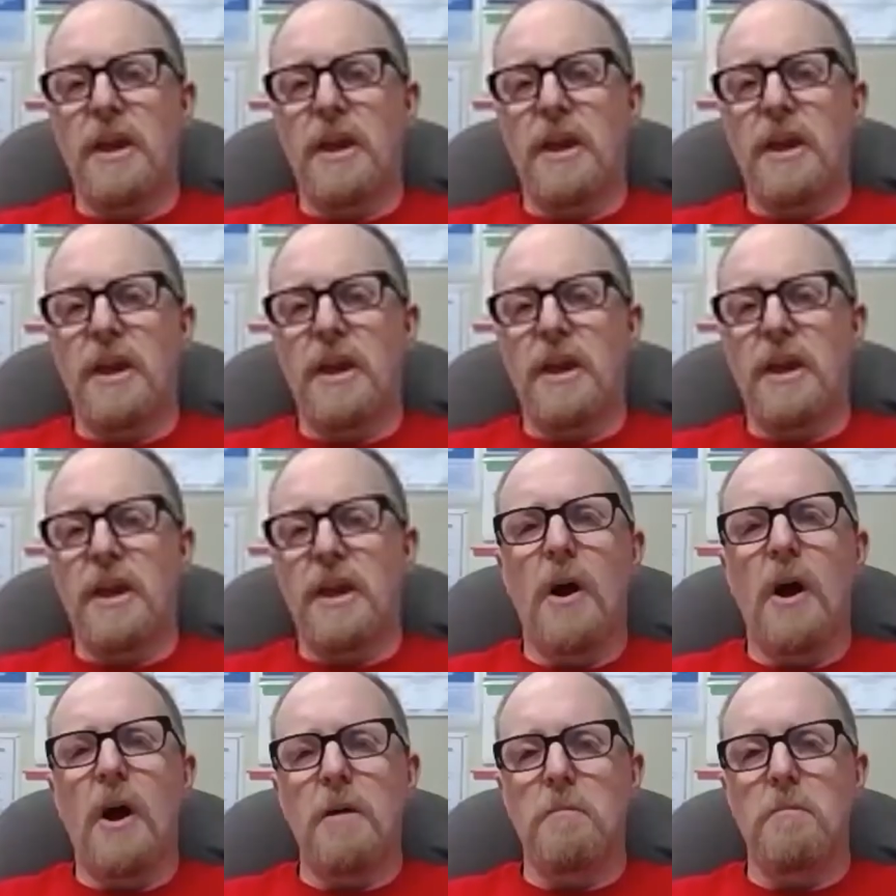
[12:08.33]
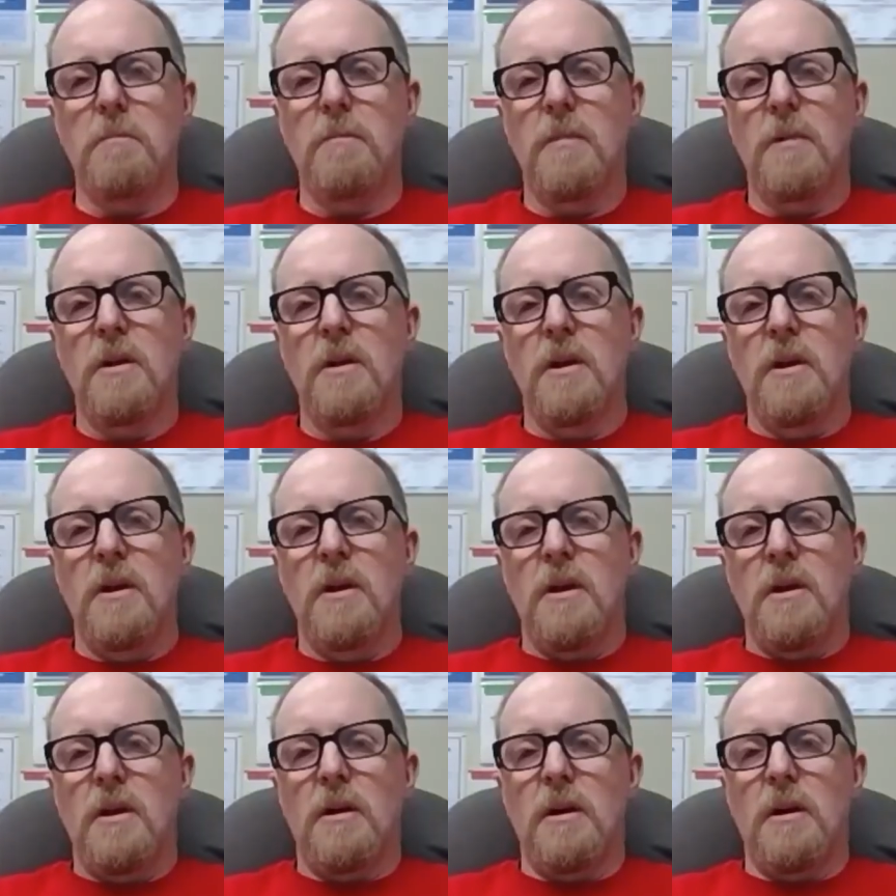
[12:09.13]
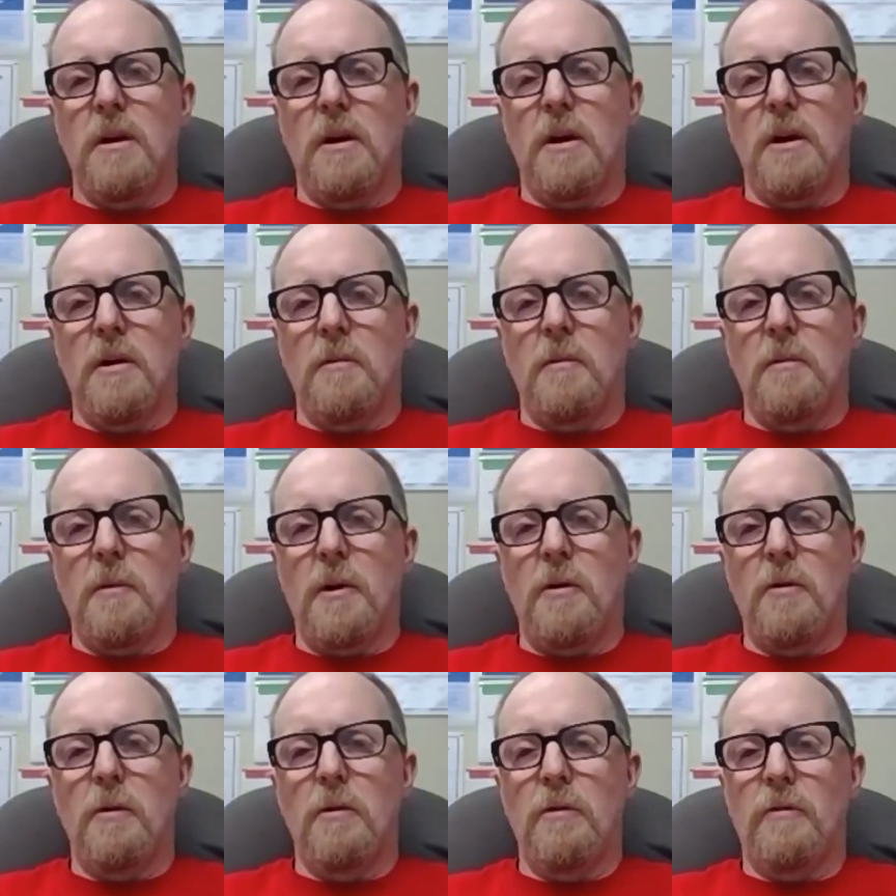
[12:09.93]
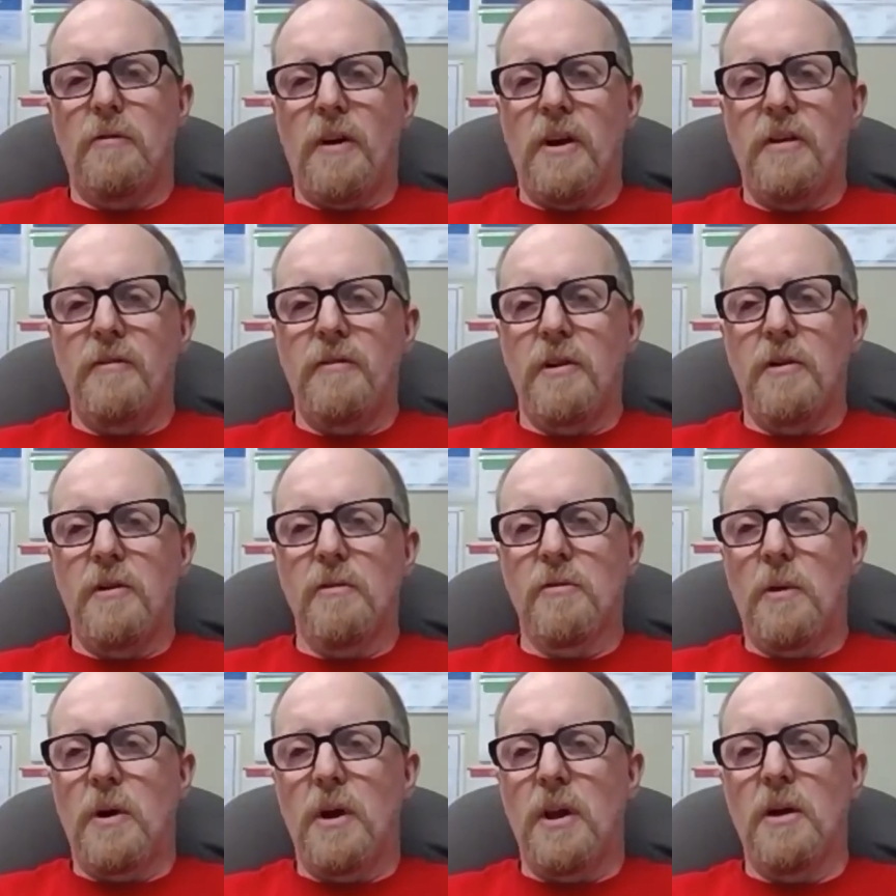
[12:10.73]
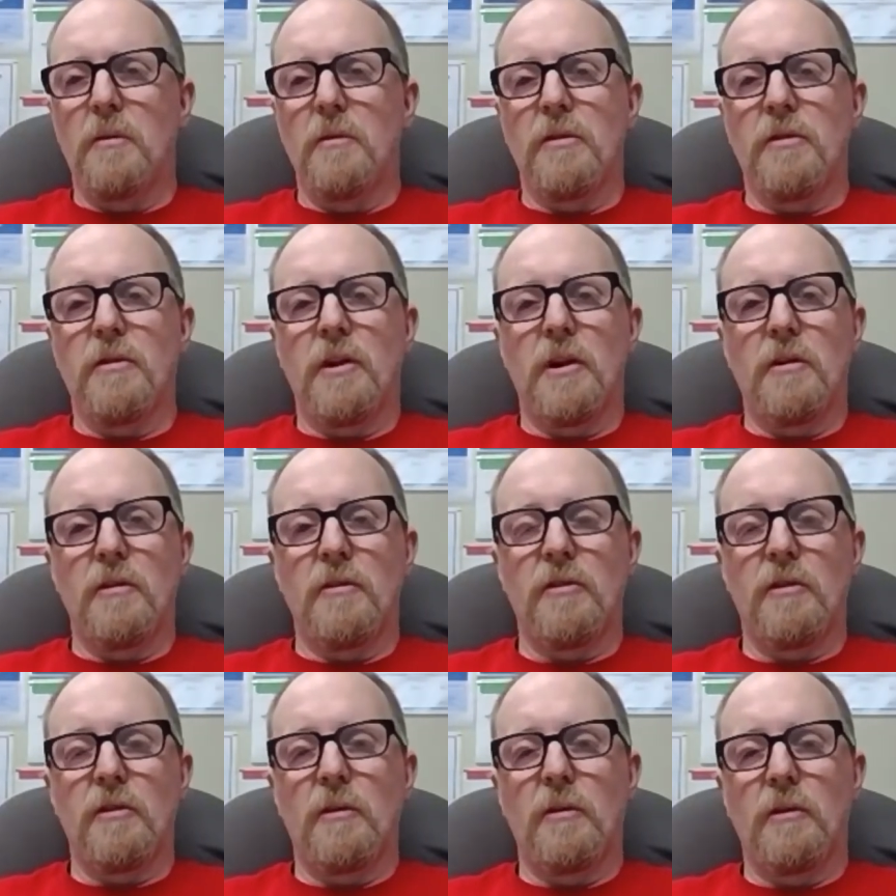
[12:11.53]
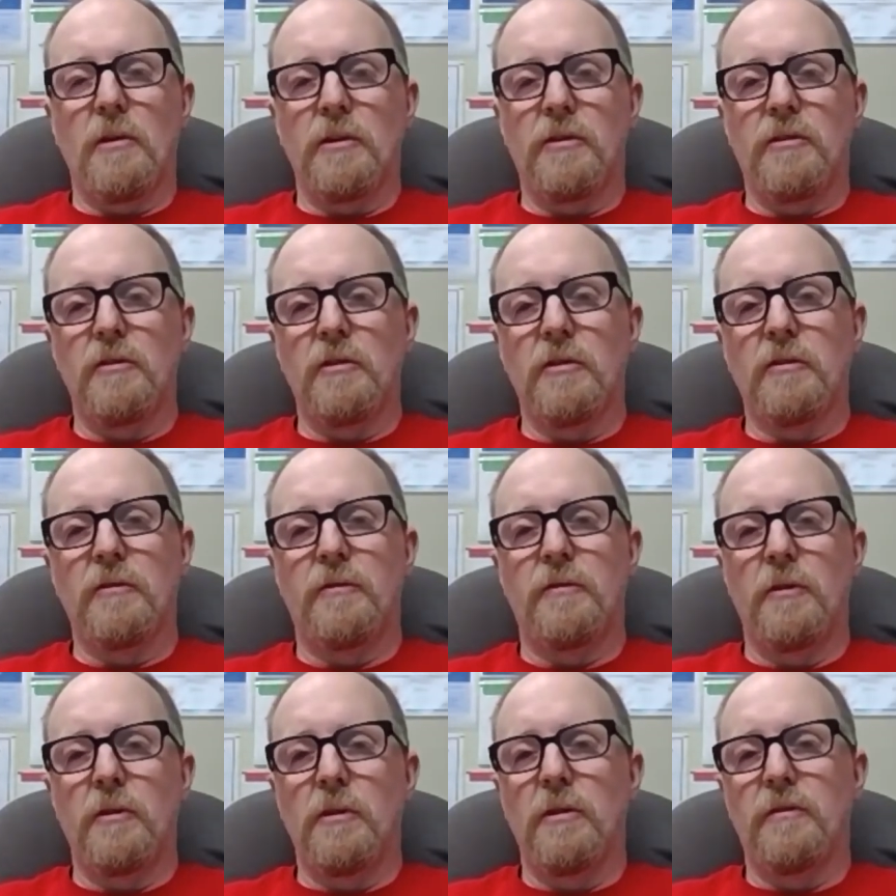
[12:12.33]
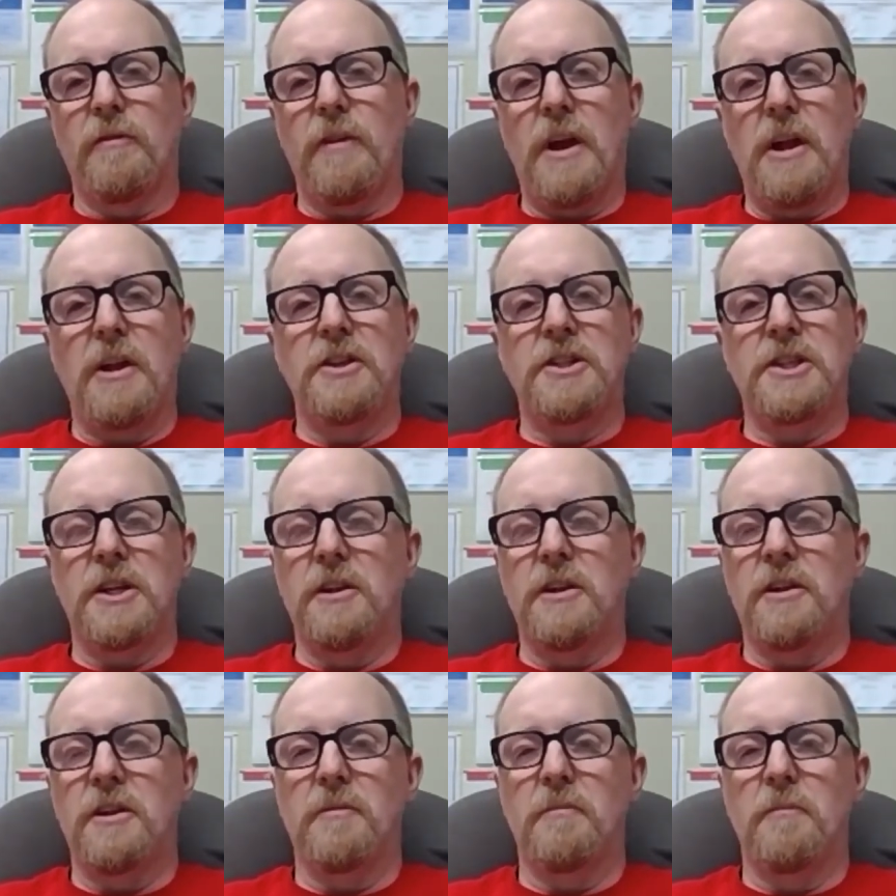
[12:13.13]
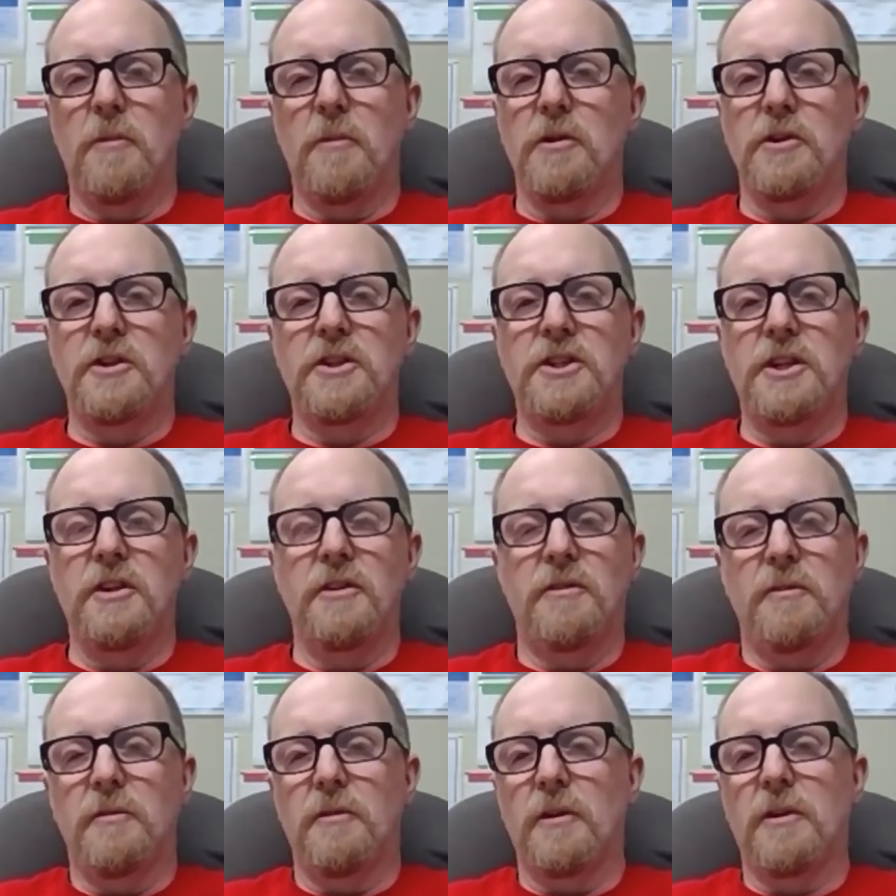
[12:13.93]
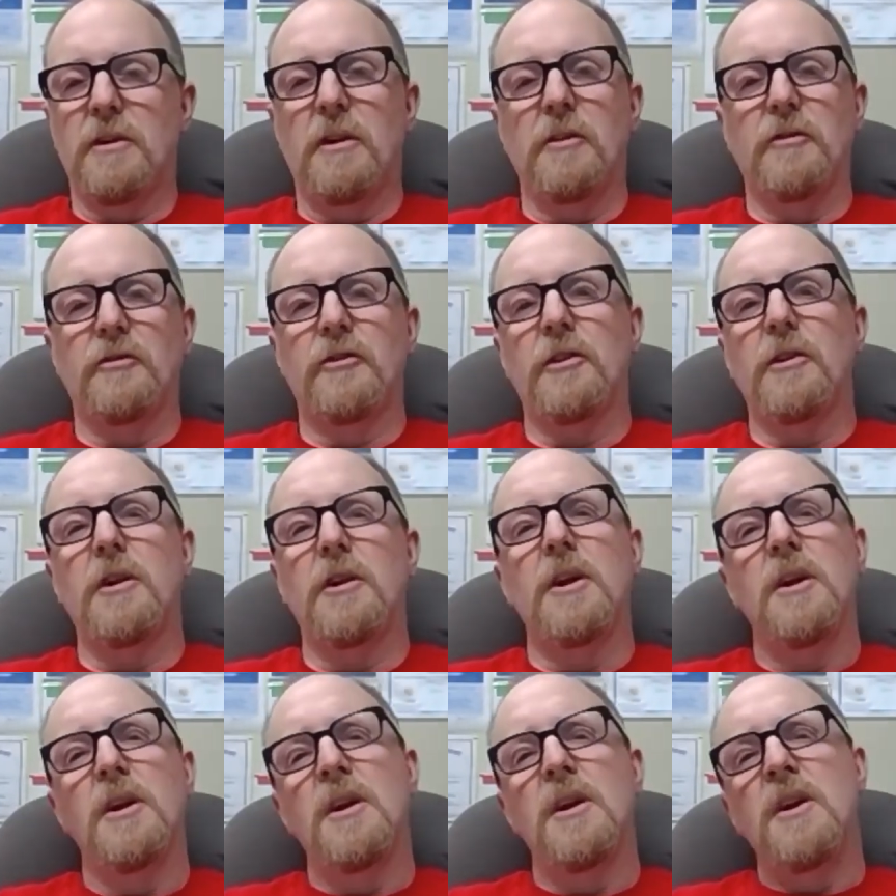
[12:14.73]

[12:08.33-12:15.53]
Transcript: one time uh, my whole five years while I was there. So I took full advantage and merged into the culture.